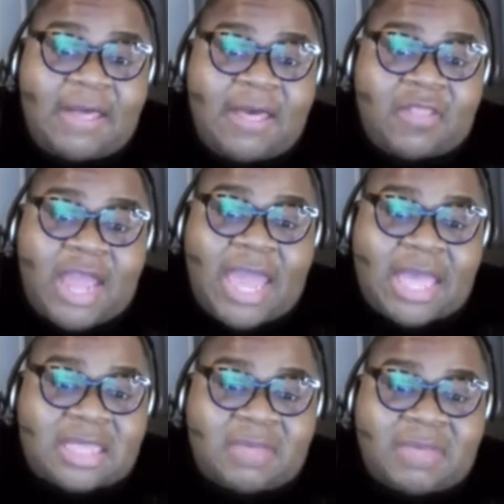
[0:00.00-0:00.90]
there
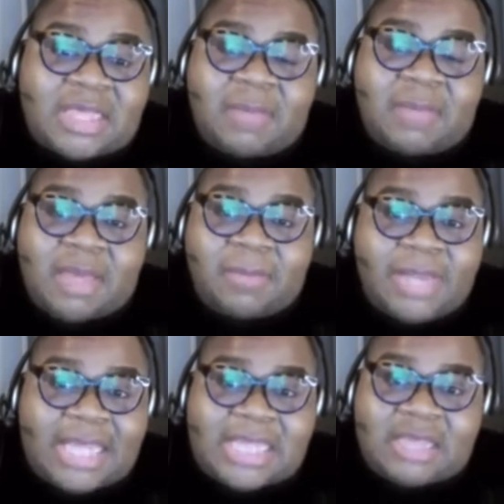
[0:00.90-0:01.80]
has to be some
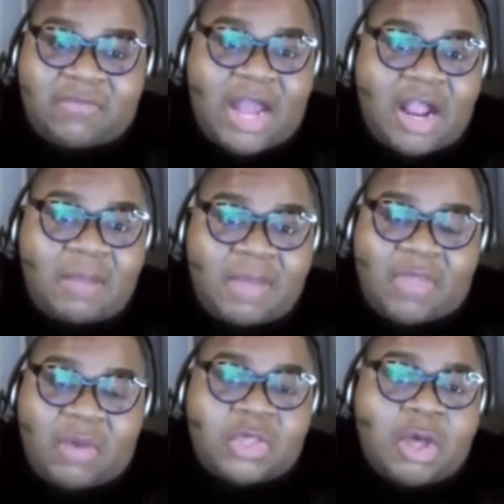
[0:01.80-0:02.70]
complex environment
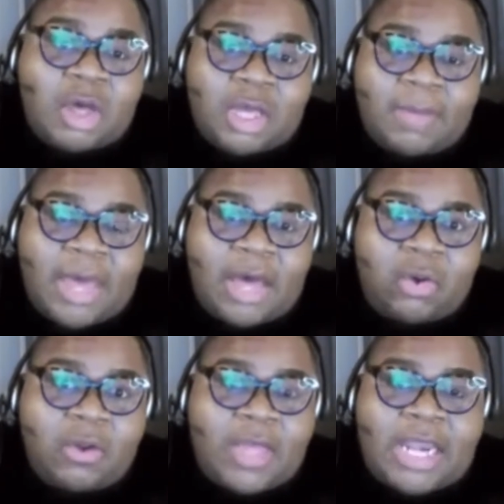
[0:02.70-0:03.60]
that we talk
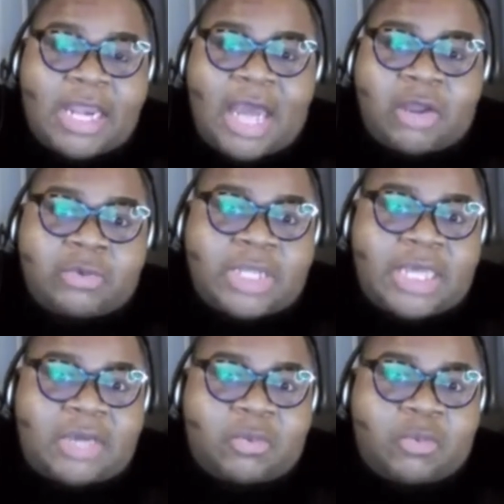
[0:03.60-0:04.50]
about, not
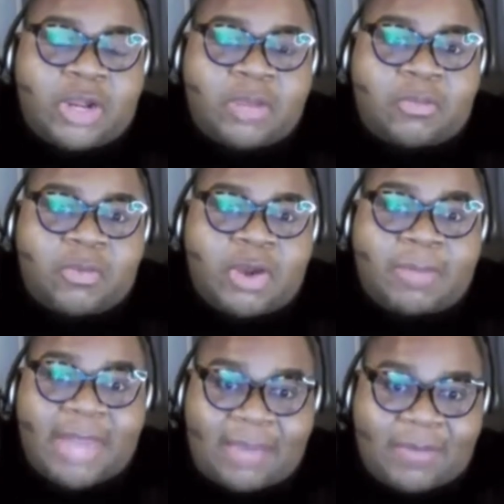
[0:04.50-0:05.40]
only where
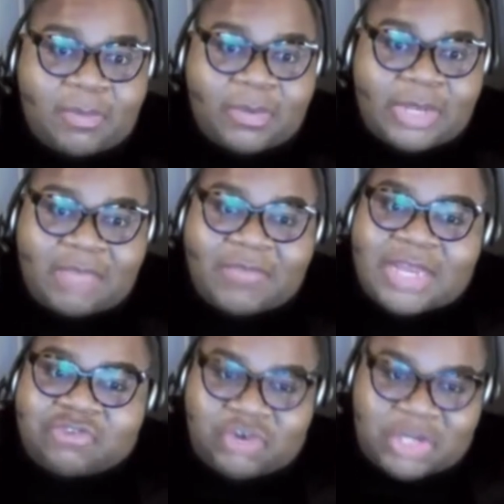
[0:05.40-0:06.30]
Black people live in
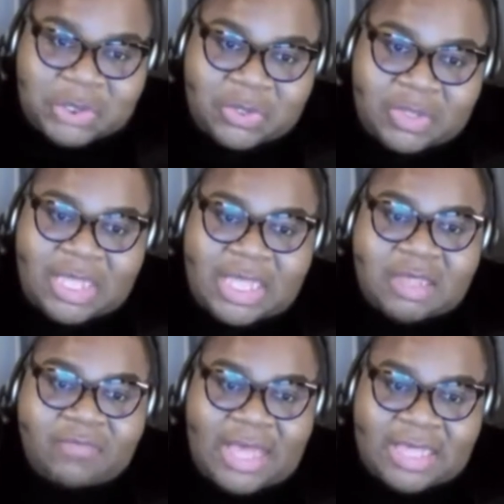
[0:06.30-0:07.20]
its traditional
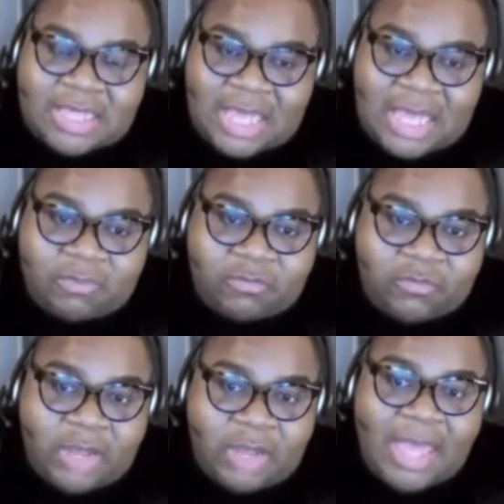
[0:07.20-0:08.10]
sense of us that come
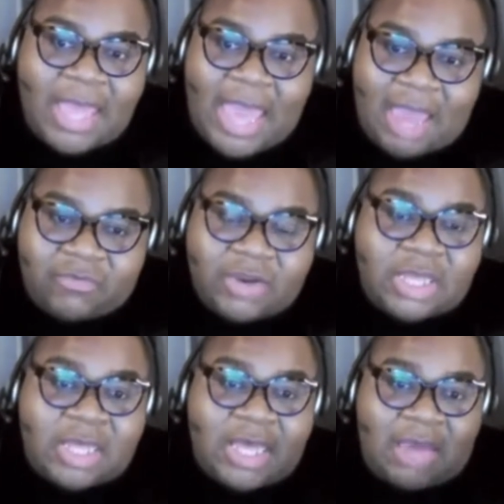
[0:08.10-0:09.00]
from
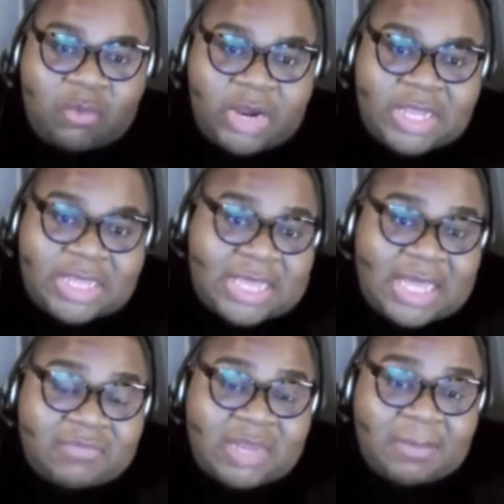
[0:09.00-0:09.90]
Africa and were
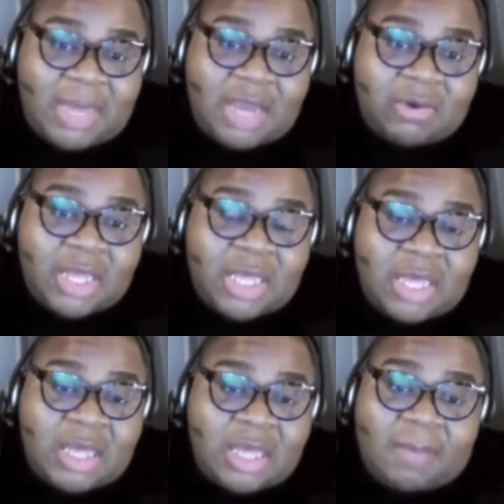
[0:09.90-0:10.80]
enslaved in
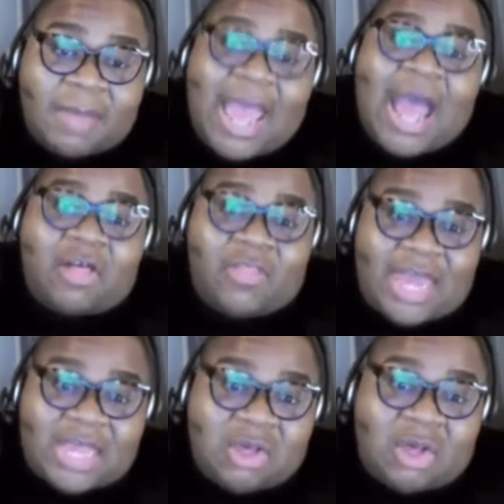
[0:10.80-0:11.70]
America, but how
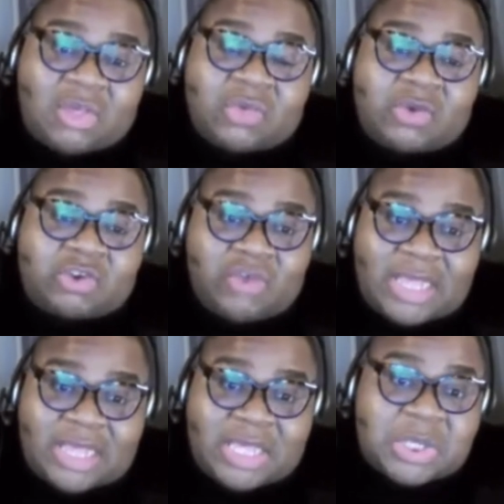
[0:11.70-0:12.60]
that is also a
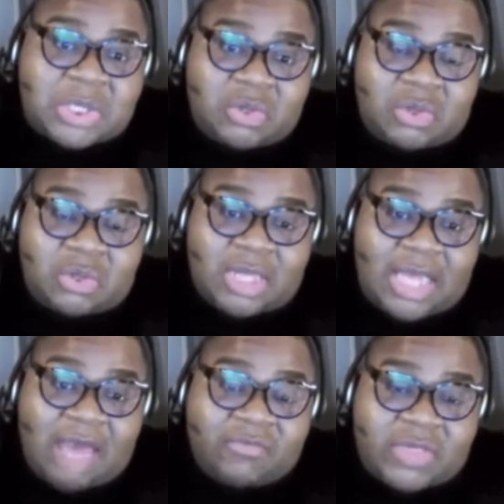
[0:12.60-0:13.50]
transitional
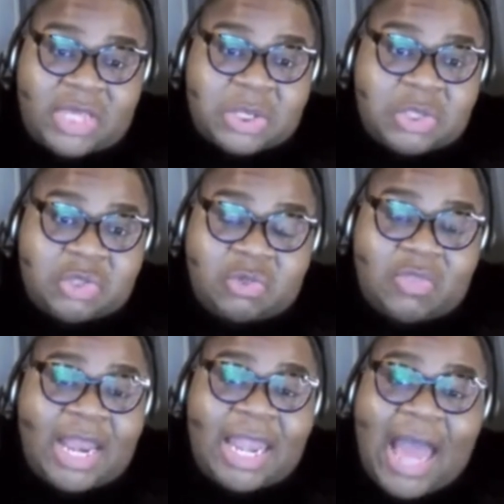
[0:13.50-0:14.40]
conversation too,
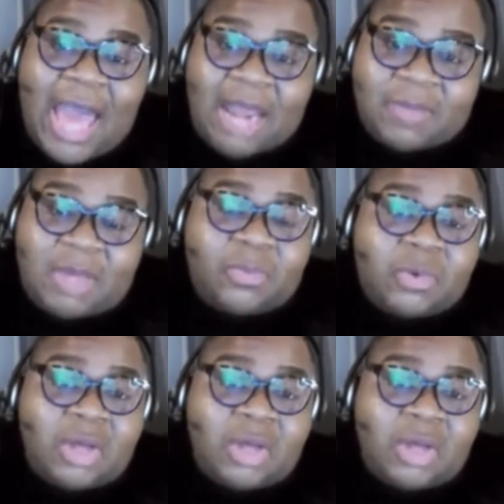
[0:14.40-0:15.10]
that a lot of people